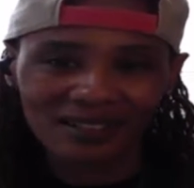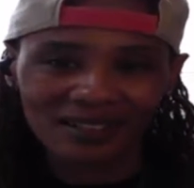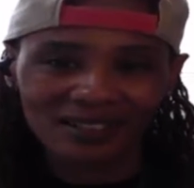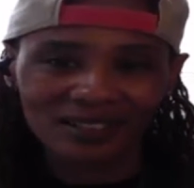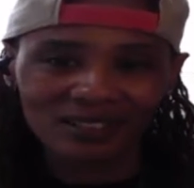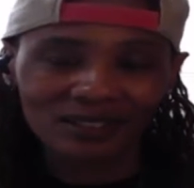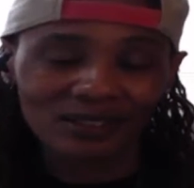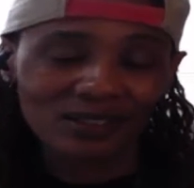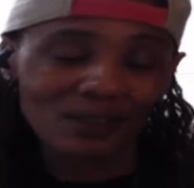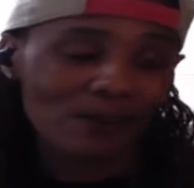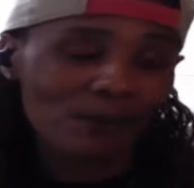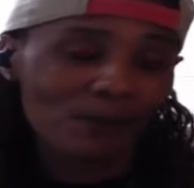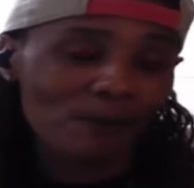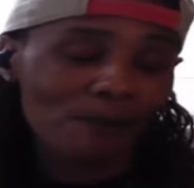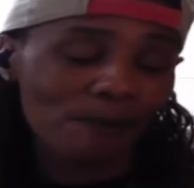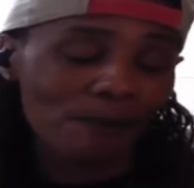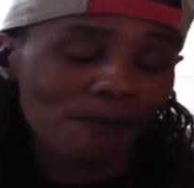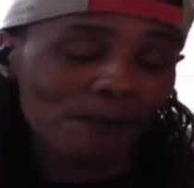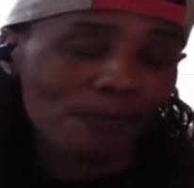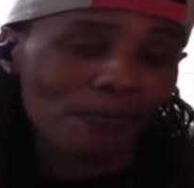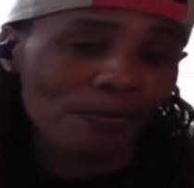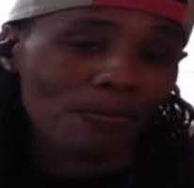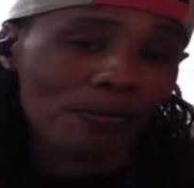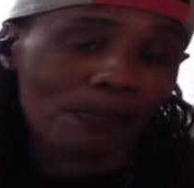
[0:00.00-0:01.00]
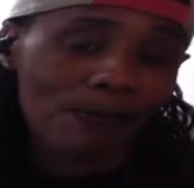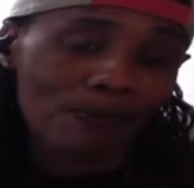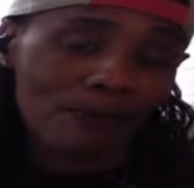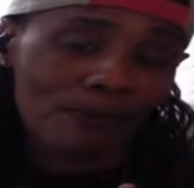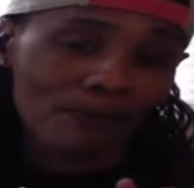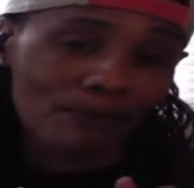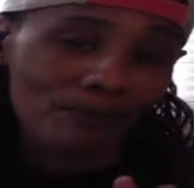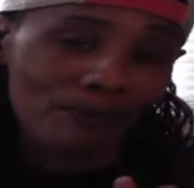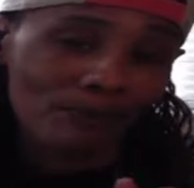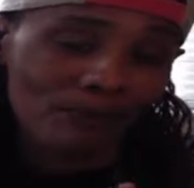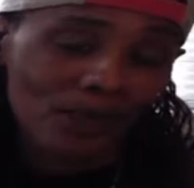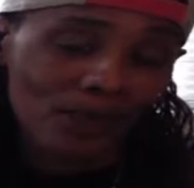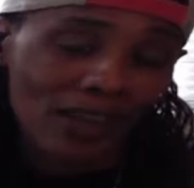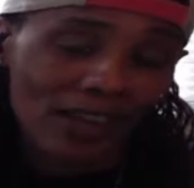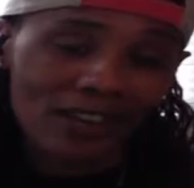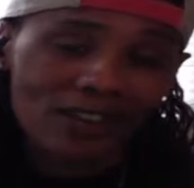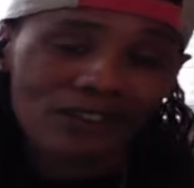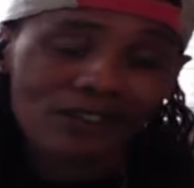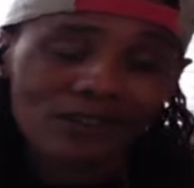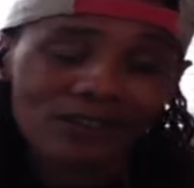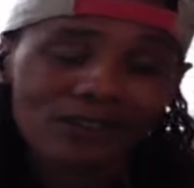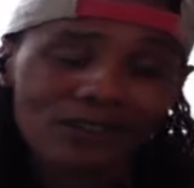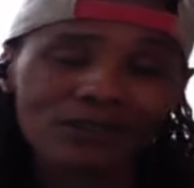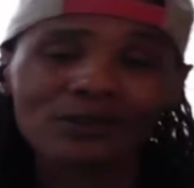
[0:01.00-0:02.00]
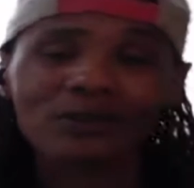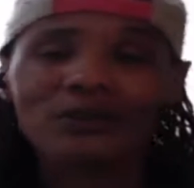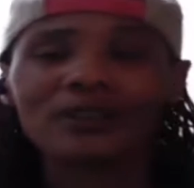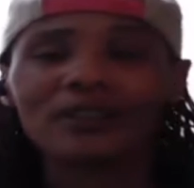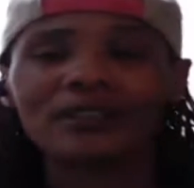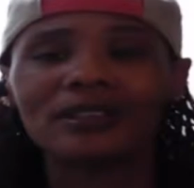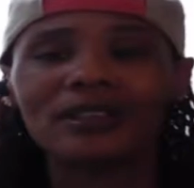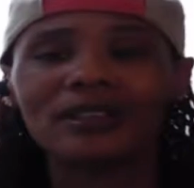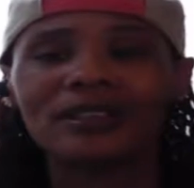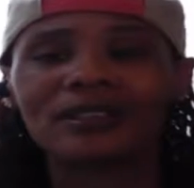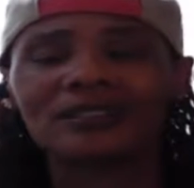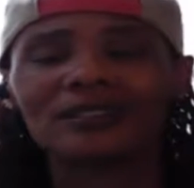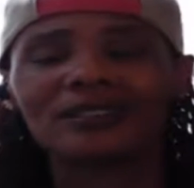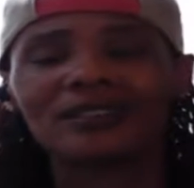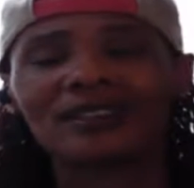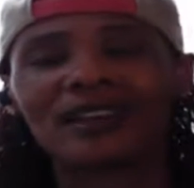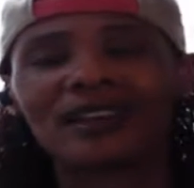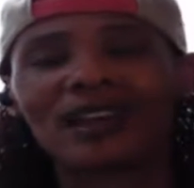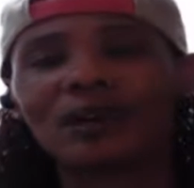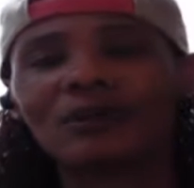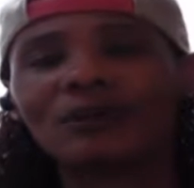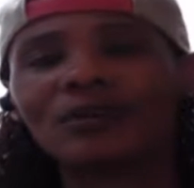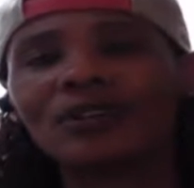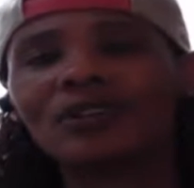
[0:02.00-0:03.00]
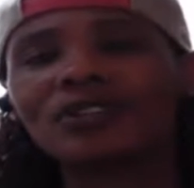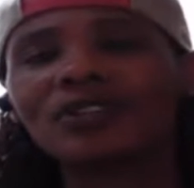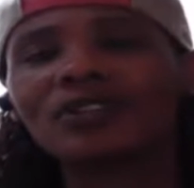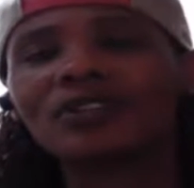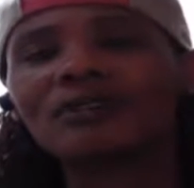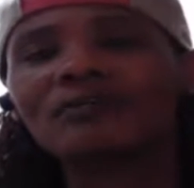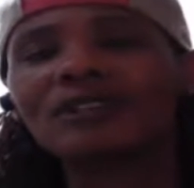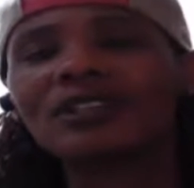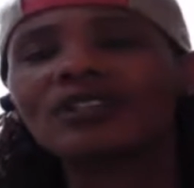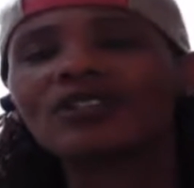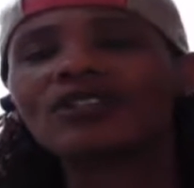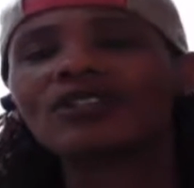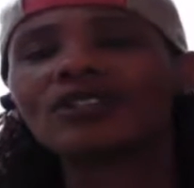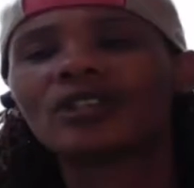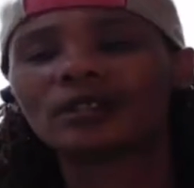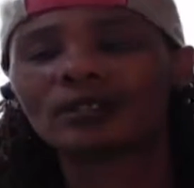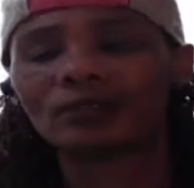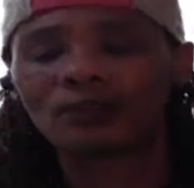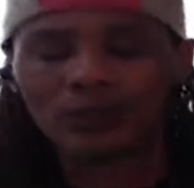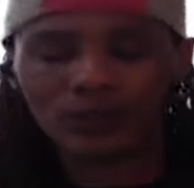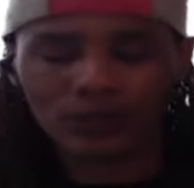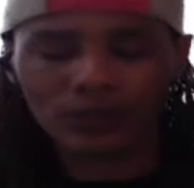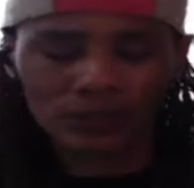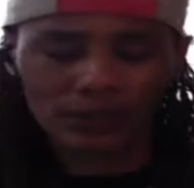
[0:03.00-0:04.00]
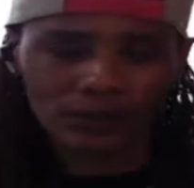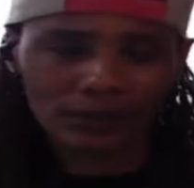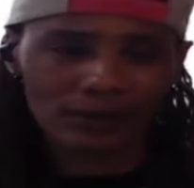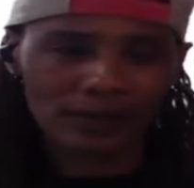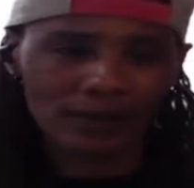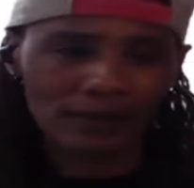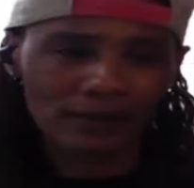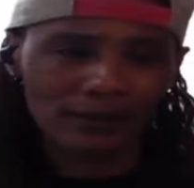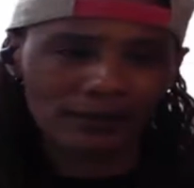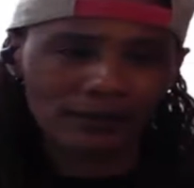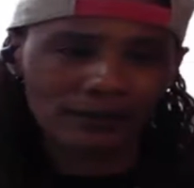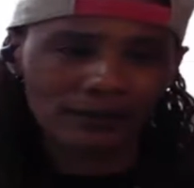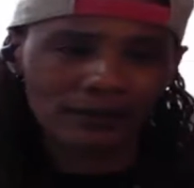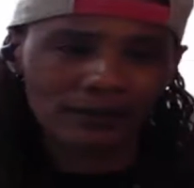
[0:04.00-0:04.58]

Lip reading: So as you're doing this, I want you to be gentle with yourself.